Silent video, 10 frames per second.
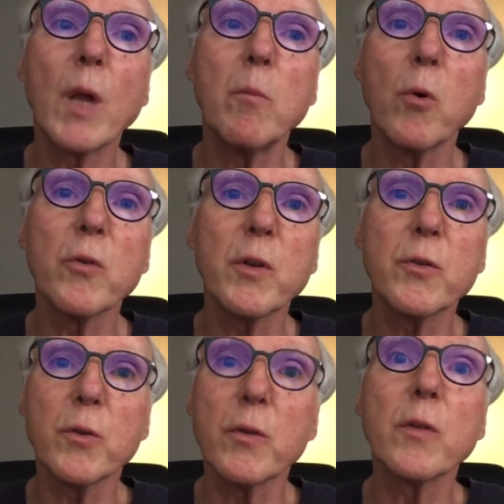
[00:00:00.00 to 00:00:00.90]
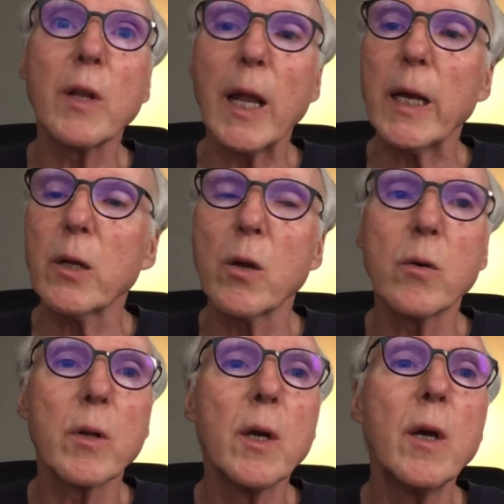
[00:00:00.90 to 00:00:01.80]
citrus-like
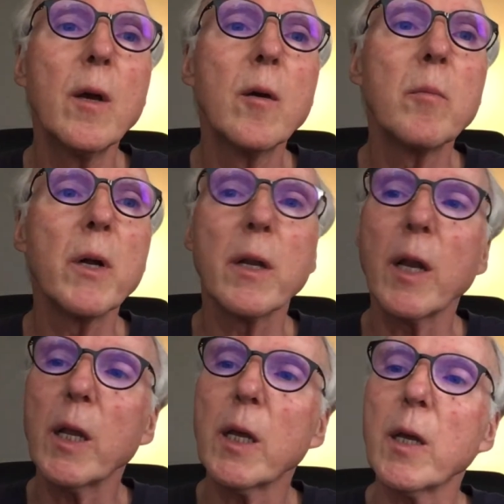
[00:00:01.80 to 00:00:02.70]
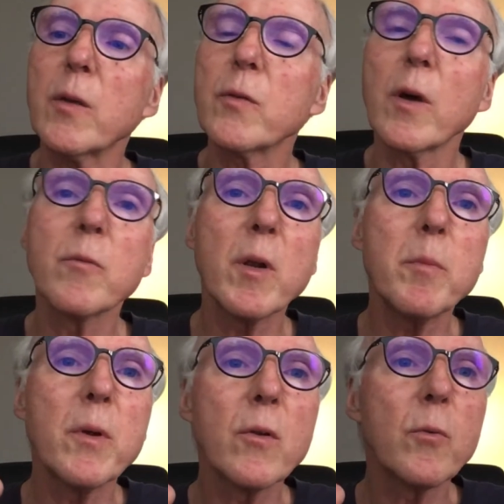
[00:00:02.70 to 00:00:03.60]
note, but in any case, on Rate
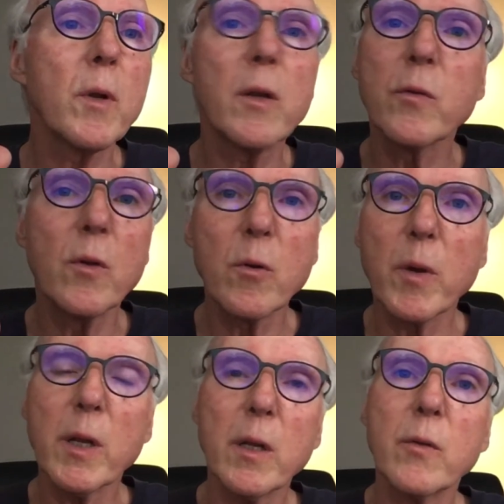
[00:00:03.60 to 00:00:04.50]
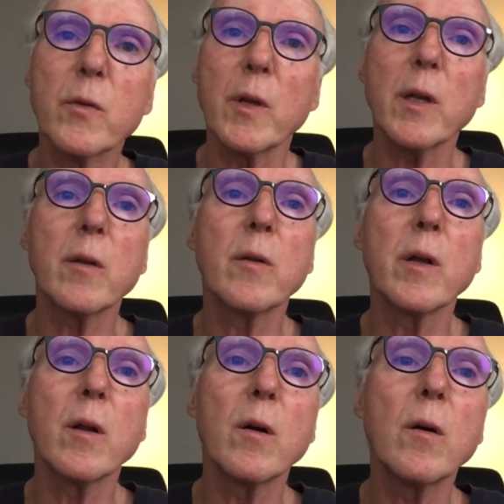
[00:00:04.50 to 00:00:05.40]
Beer this one has no ratings yet
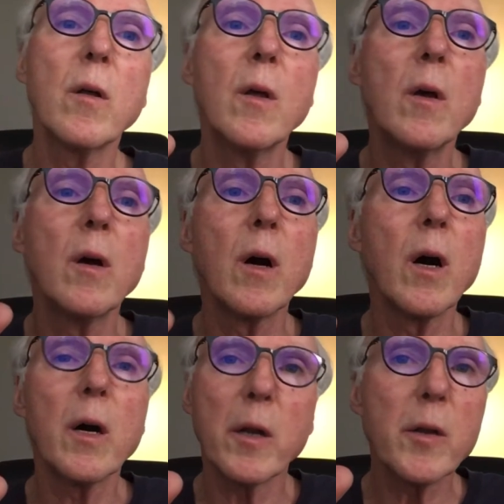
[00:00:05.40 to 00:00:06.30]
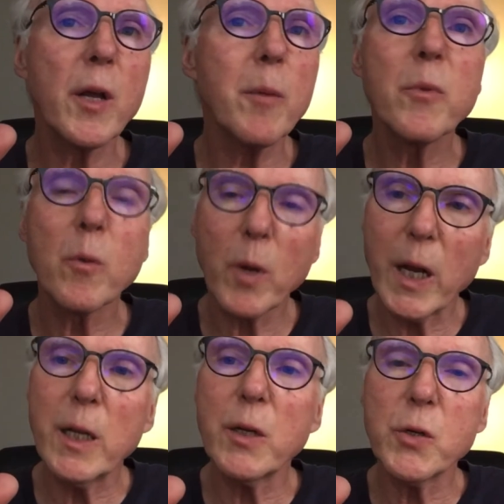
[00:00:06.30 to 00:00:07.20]
at all. On Untapped there were
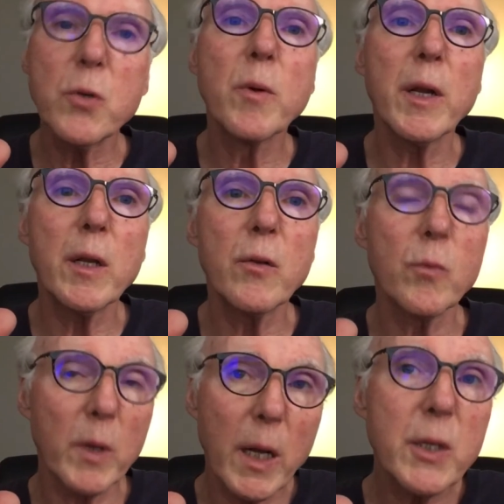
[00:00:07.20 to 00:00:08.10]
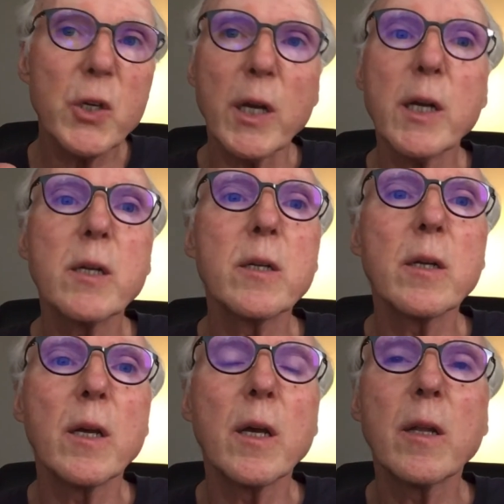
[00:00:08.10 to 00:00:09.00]
82 ratings when I checked,
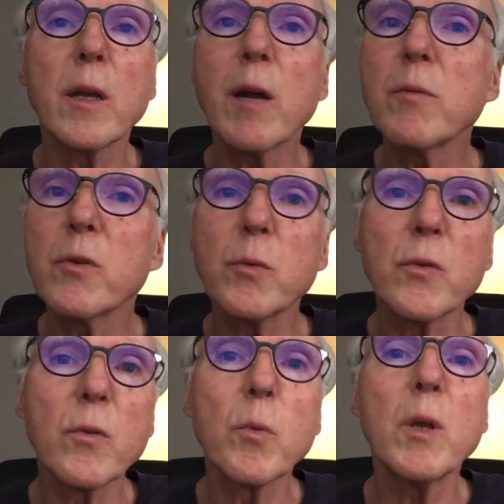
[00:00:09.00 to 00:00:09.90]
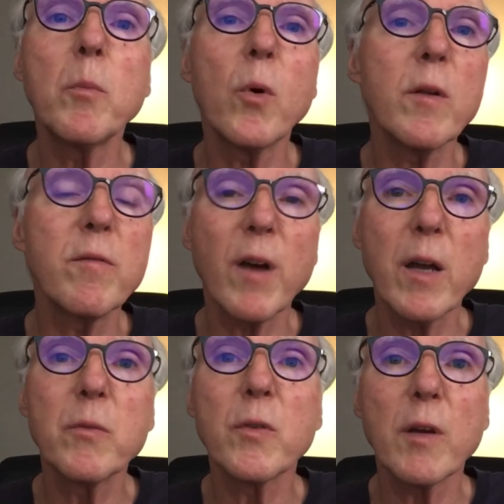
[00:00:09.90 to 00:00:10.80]
and the average was
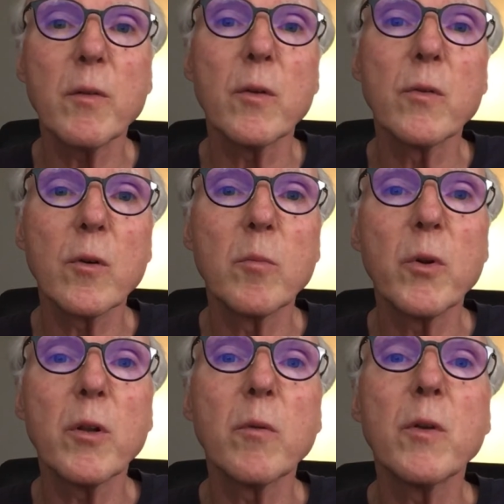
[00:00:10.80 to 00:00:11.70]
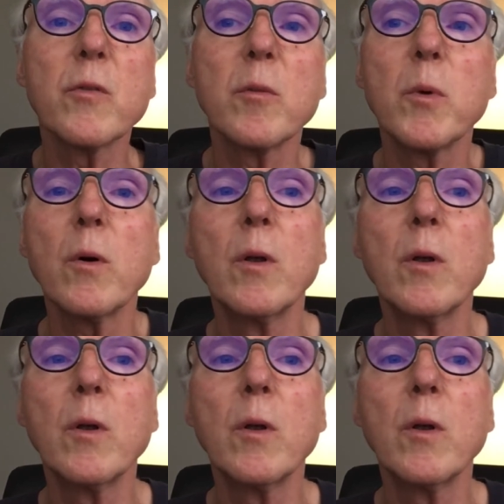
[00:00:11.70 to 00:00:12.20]
3.57, so pretty reasonable.